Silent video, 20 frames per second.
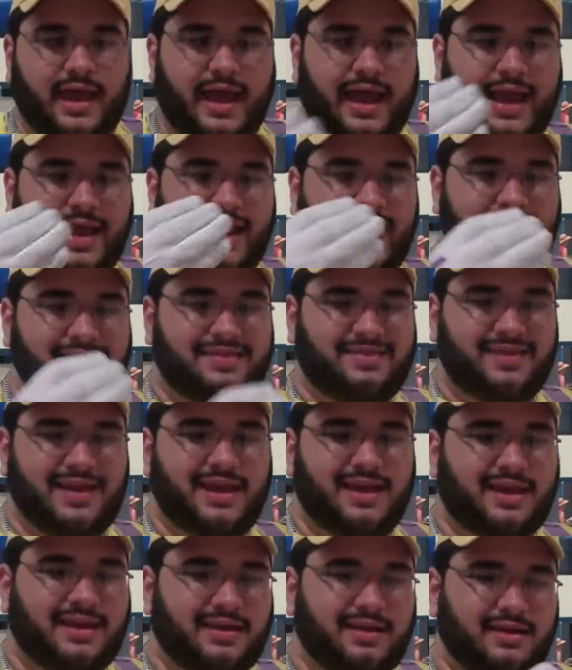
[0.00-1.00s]
And I
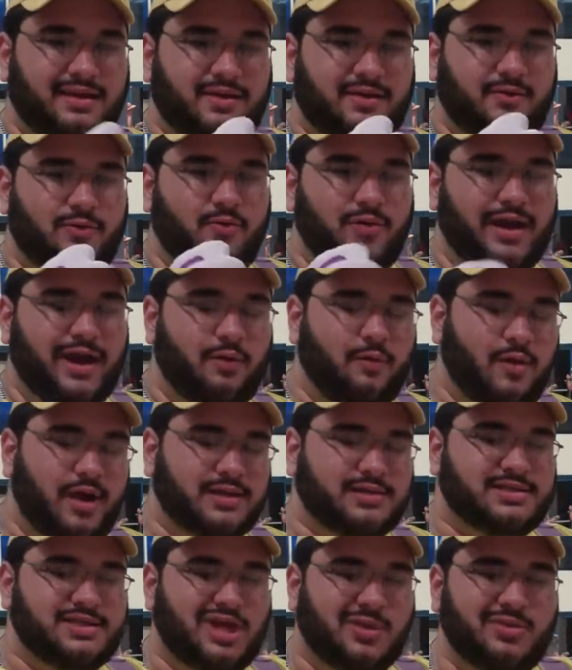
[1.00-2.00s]
think when I
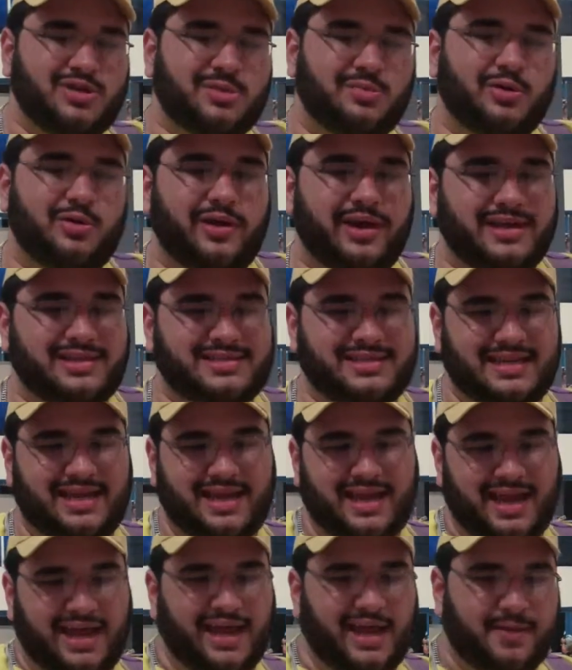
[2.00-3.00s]
watch WWE and
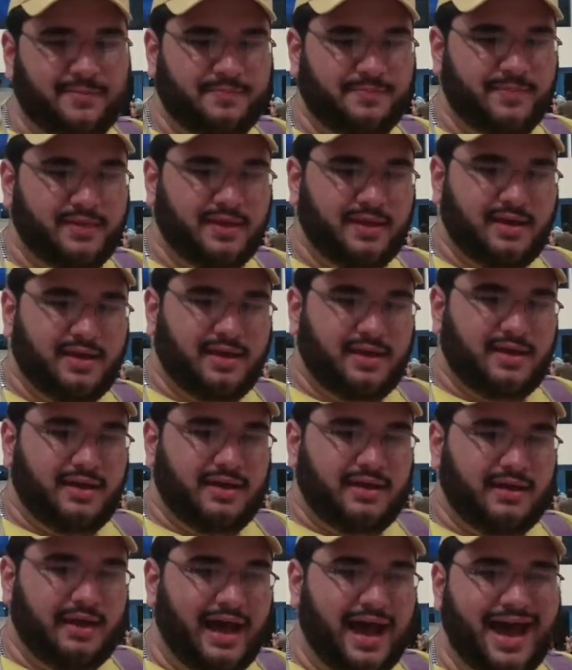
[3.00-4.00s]
TNA,
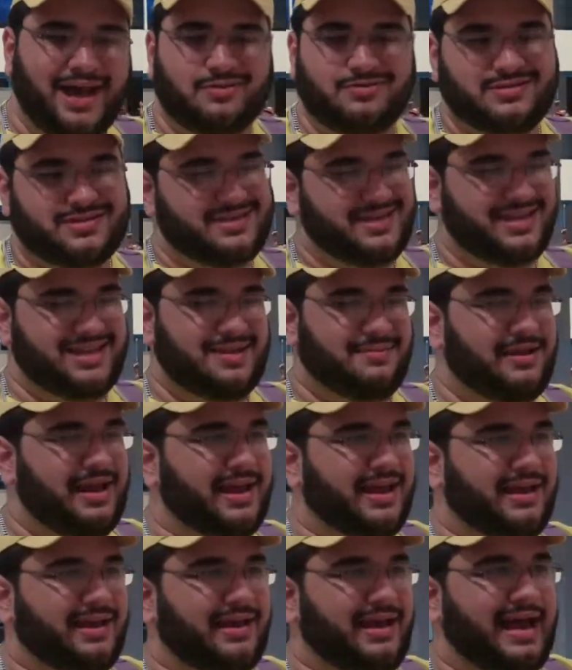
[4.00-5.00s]
I don't see them
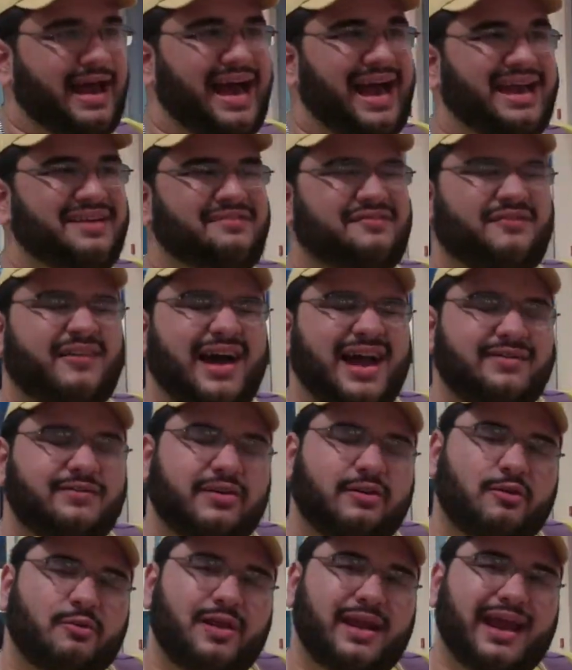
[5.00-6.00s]
like high
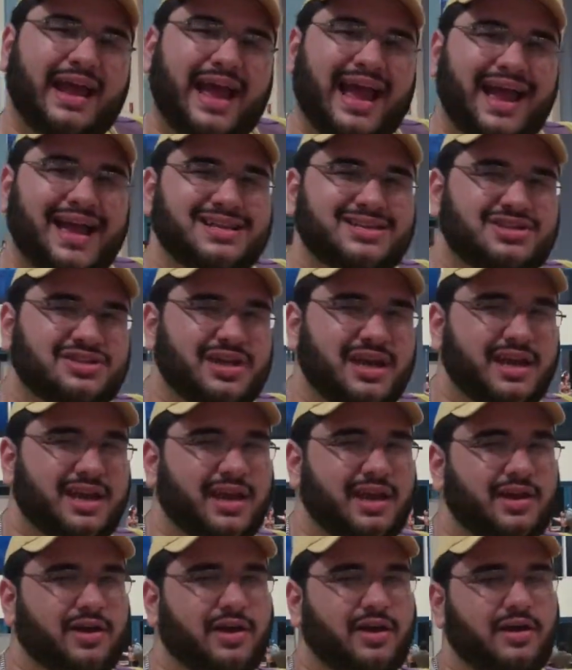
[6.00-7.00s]
fiving or really
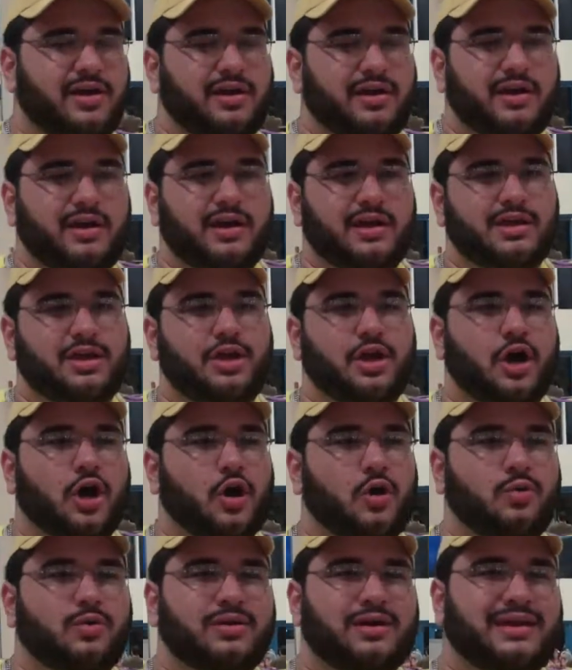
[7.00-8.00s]
handshaking or, you
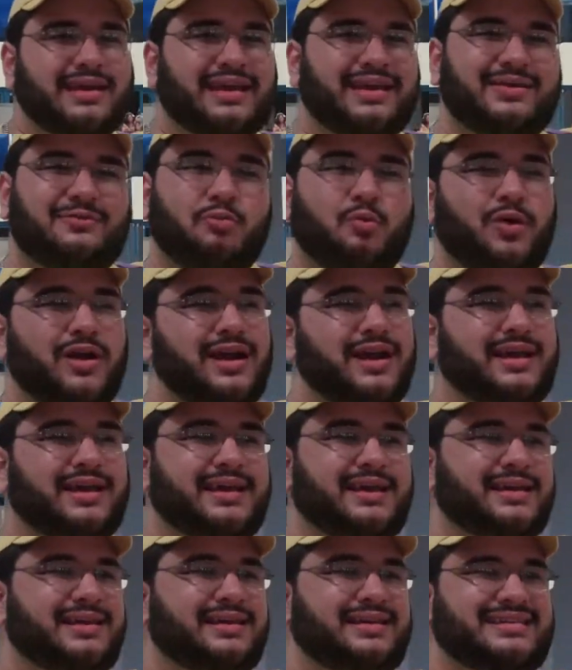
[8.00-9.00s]
know, really
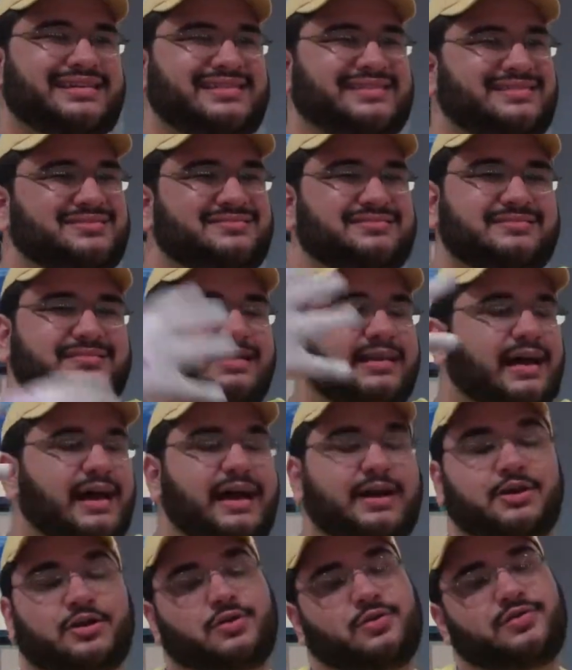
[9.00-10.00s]

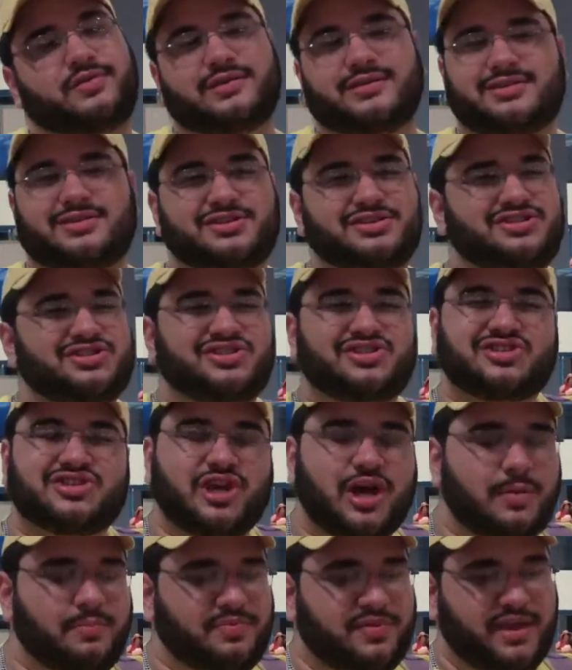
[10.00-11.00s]
there, there's
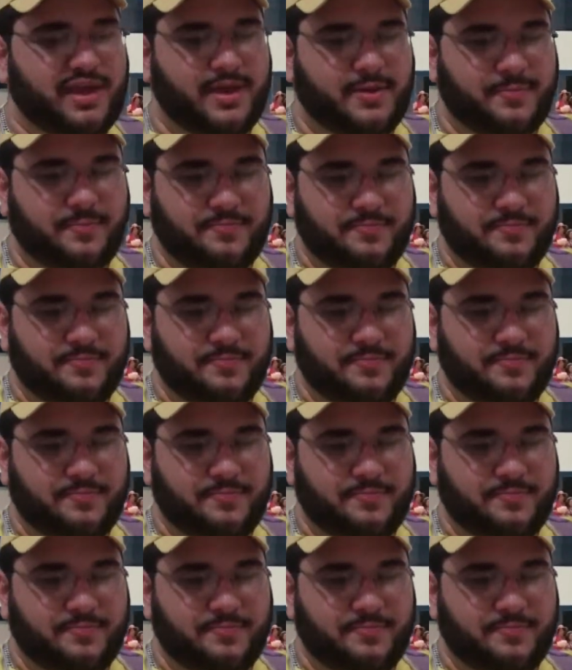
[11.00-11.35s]
something